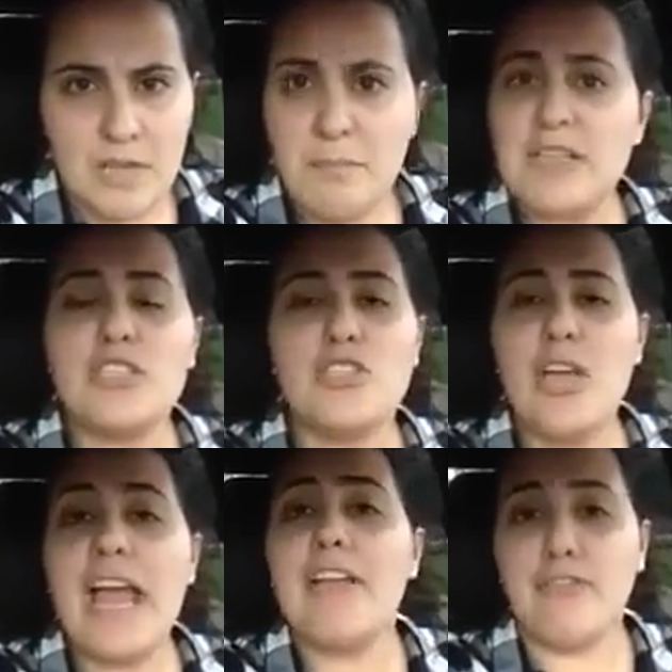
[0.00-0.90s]

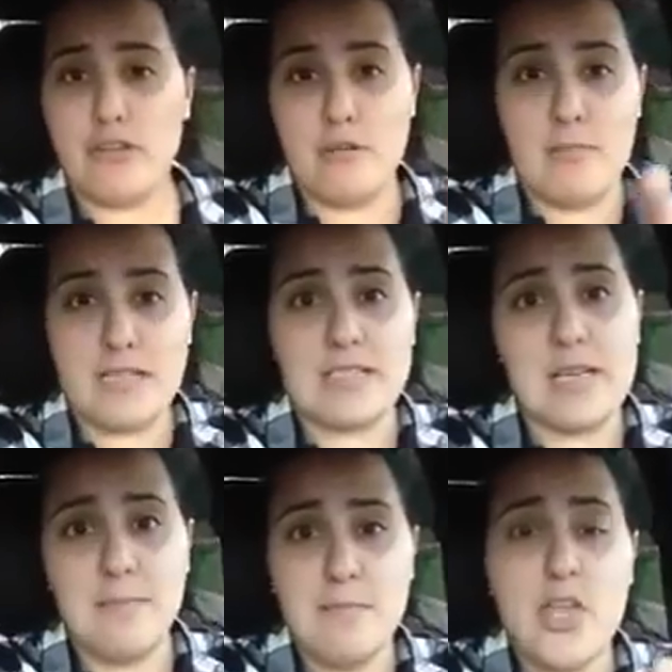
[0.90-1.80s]
And if you're a
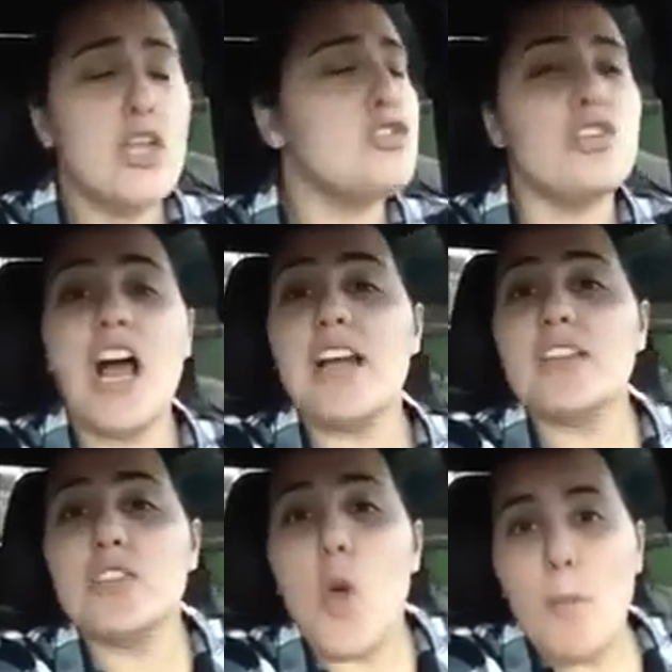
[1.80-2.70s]
Muslim, do not
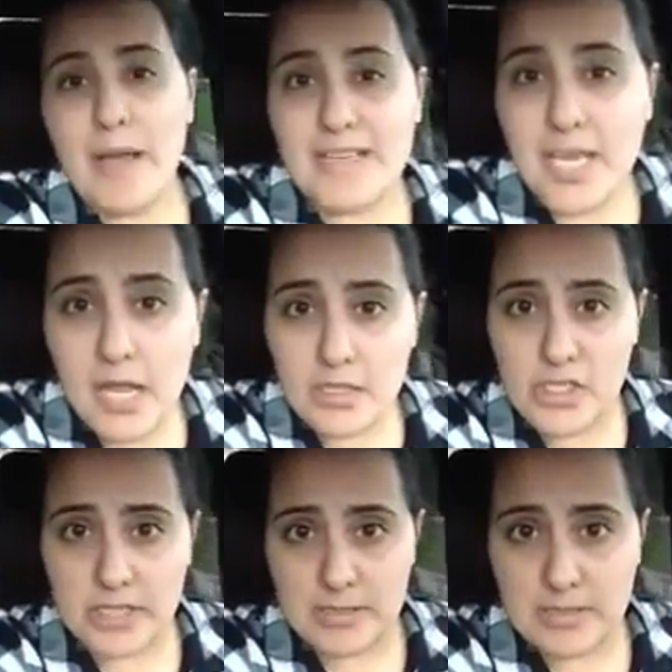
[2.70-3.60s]
insult my
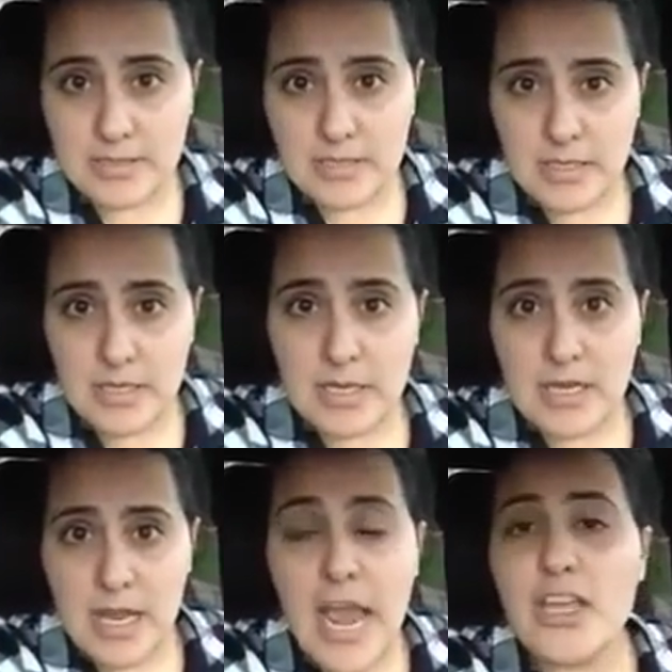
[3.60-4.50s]
intelligence
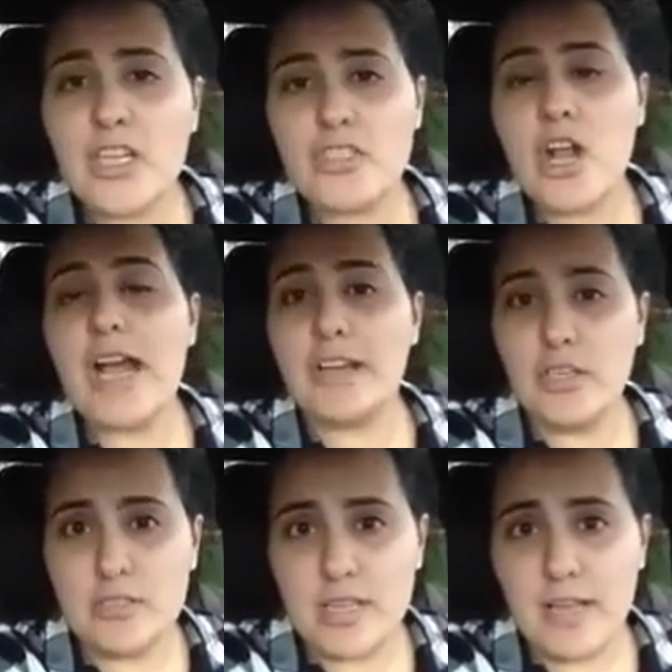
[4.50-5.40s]
and try to
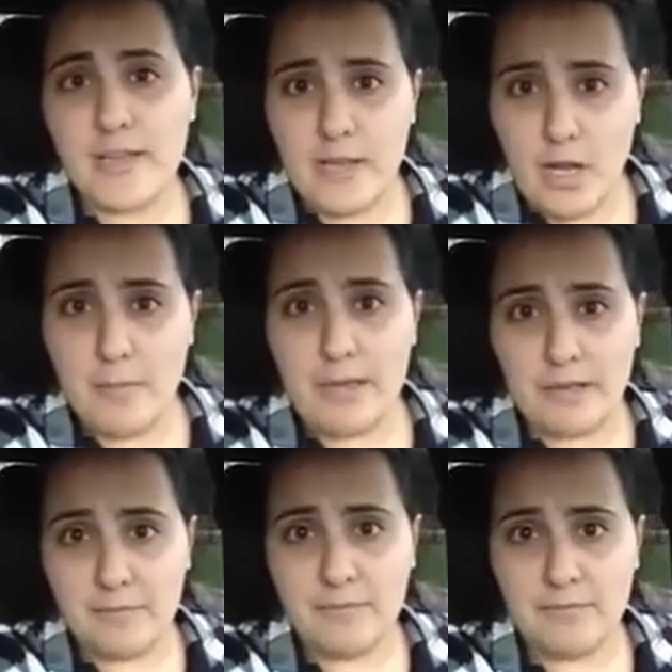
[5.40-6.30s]
use taqiyya on me.
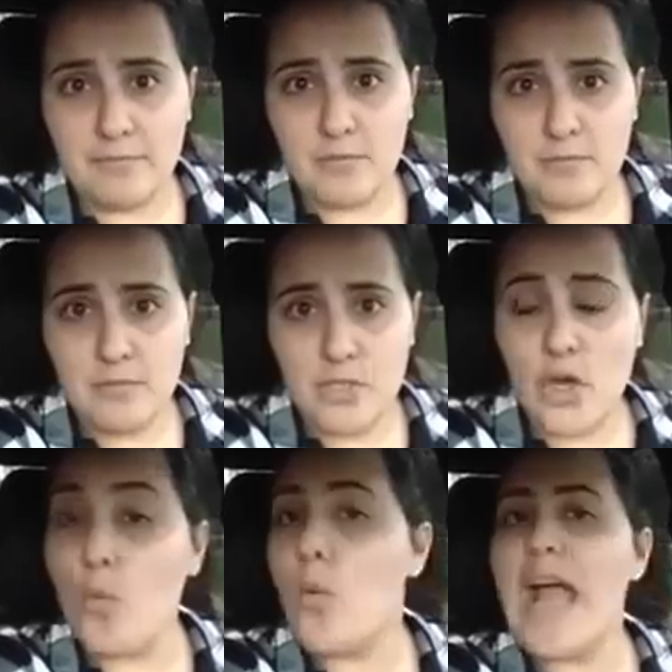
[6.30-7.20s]
You're
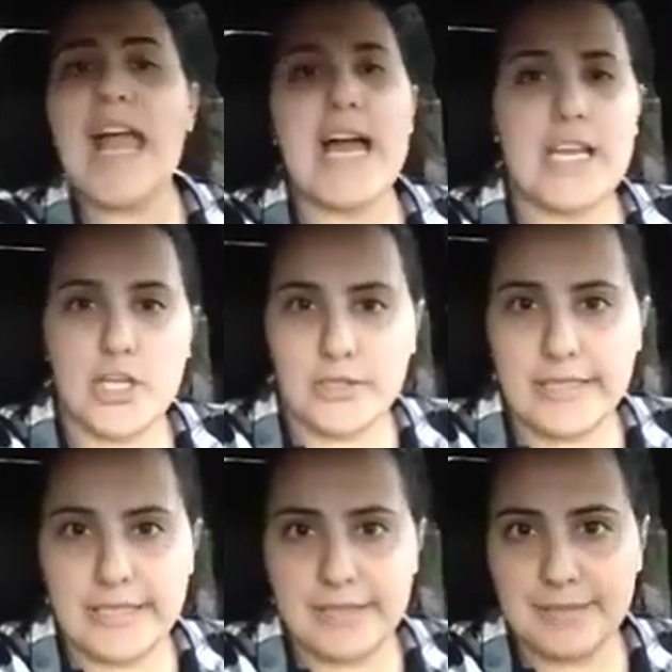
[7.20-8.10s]
way out of your
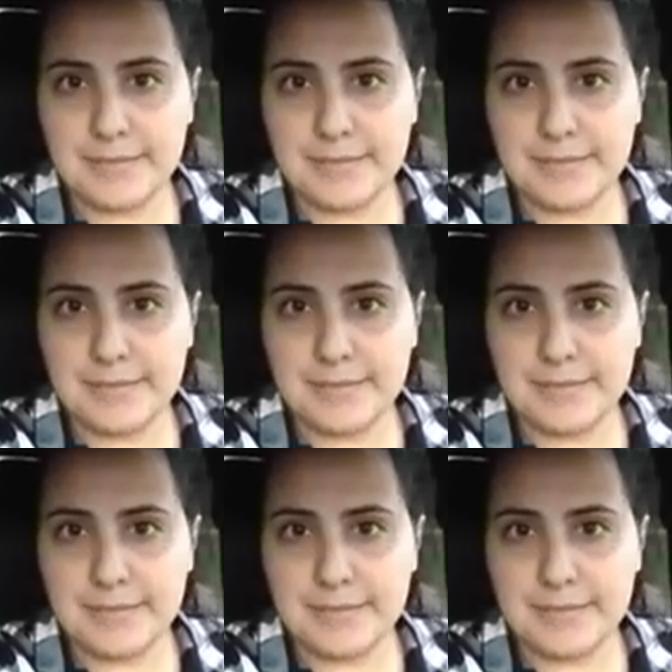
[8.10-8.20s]
league.